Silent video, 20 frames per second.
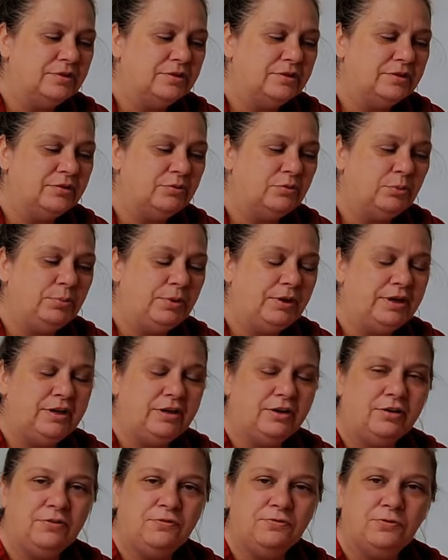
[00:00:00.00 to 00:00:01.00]
it will pay
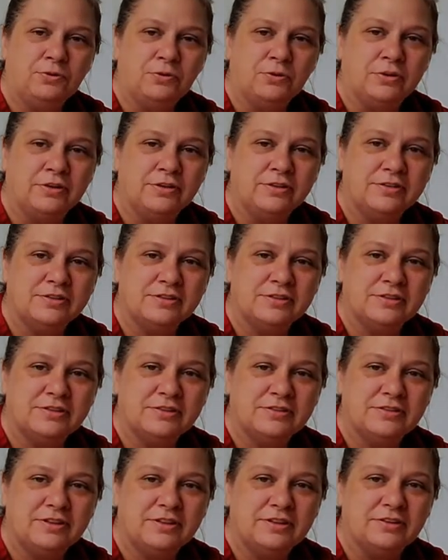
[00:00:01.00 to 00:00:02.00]
off for us
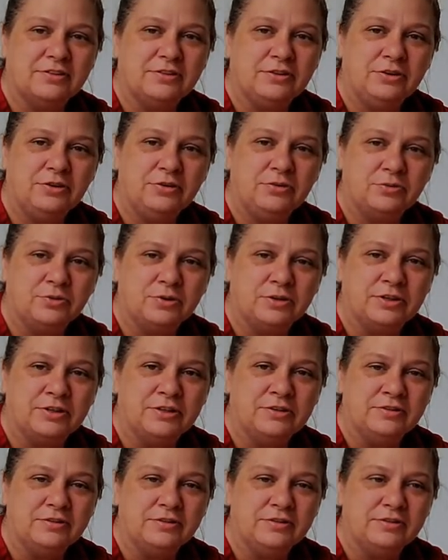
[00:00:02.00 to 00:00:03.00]
in the long
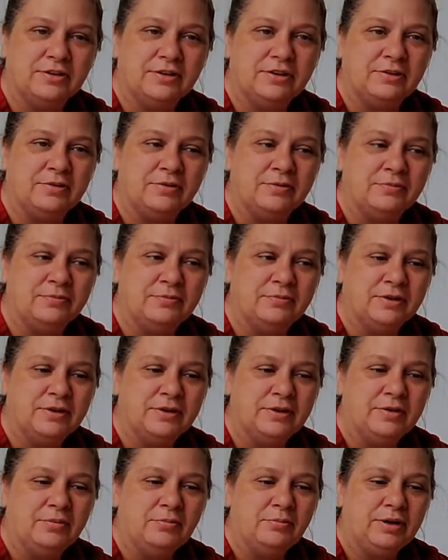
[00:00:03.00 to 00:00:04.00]
run
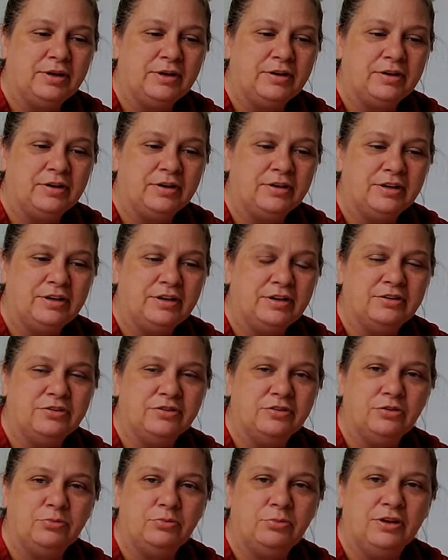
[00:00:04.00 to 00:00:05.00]
by not getting in
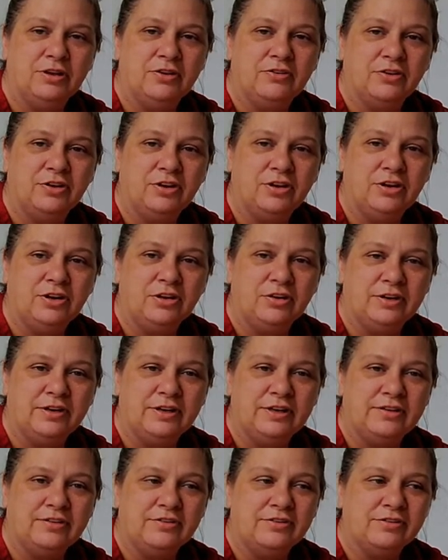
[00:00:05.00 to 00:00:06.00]
too big of a hurry.
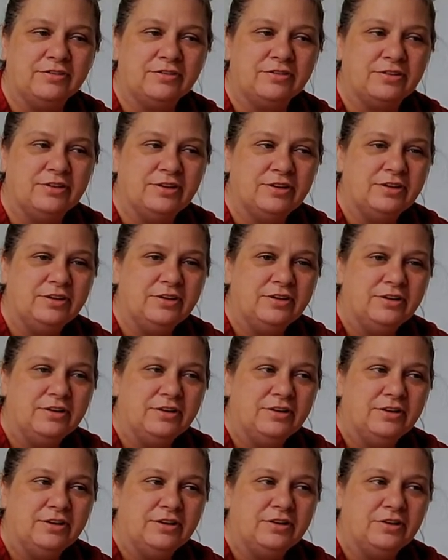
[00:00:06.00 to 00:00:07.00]
Because
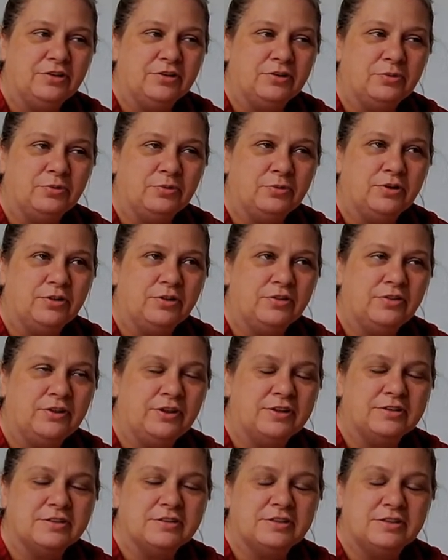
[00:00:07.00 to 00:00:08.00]
I know that one of the
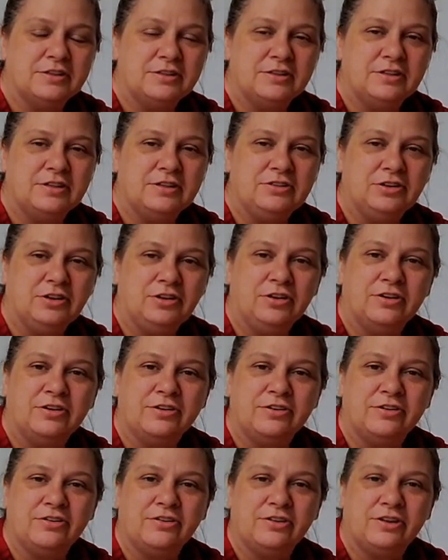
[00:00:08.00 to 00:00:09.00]
things that he taught
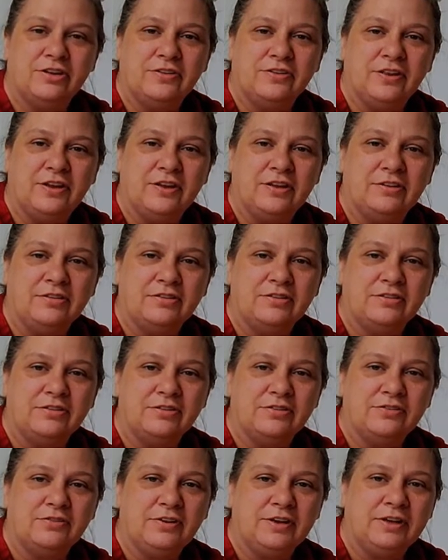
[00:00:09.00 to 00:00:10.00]
us in that
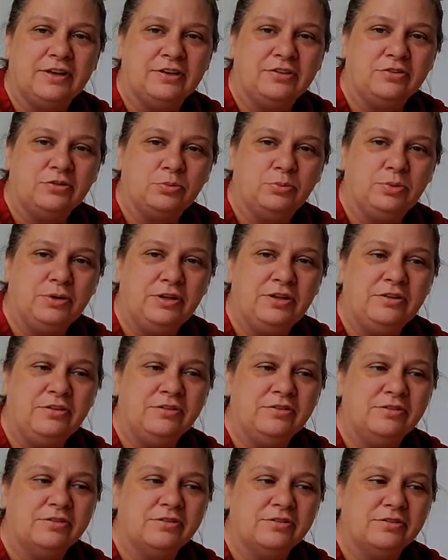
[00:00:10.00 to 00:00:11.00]
financial
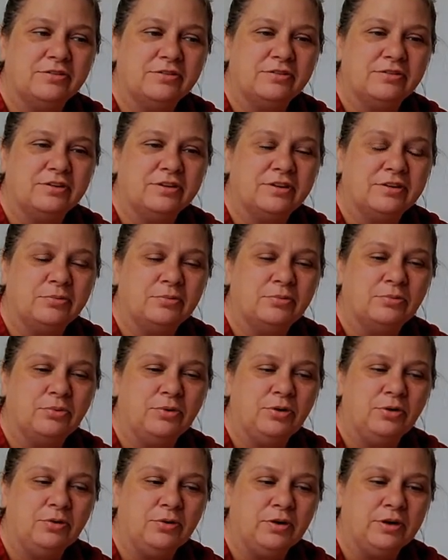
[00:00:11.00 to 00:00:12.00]
peace
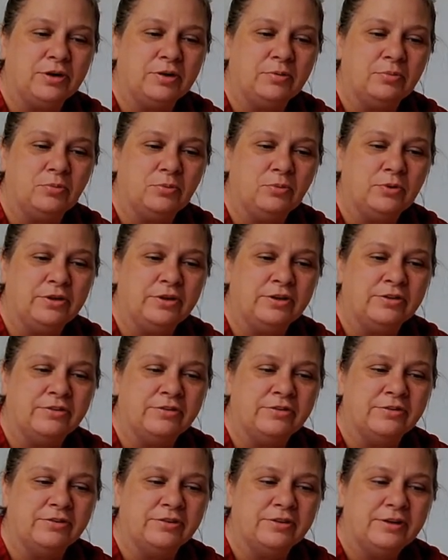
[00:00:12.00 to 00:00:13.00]
program
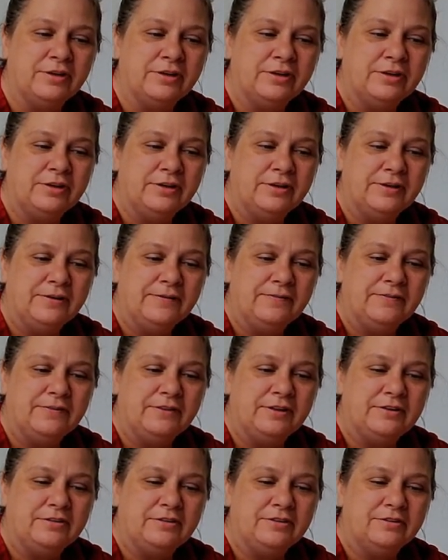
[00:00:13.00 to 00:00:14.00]
was
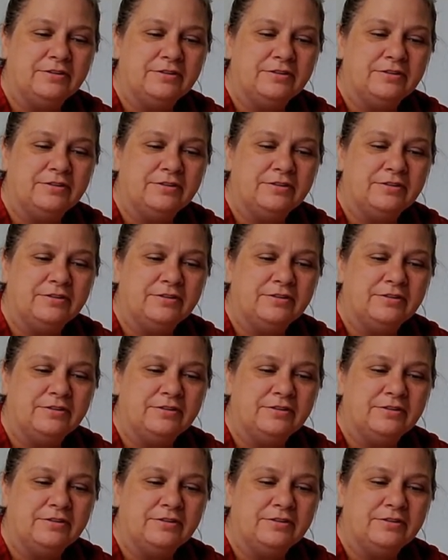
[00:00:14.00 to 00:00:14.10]
that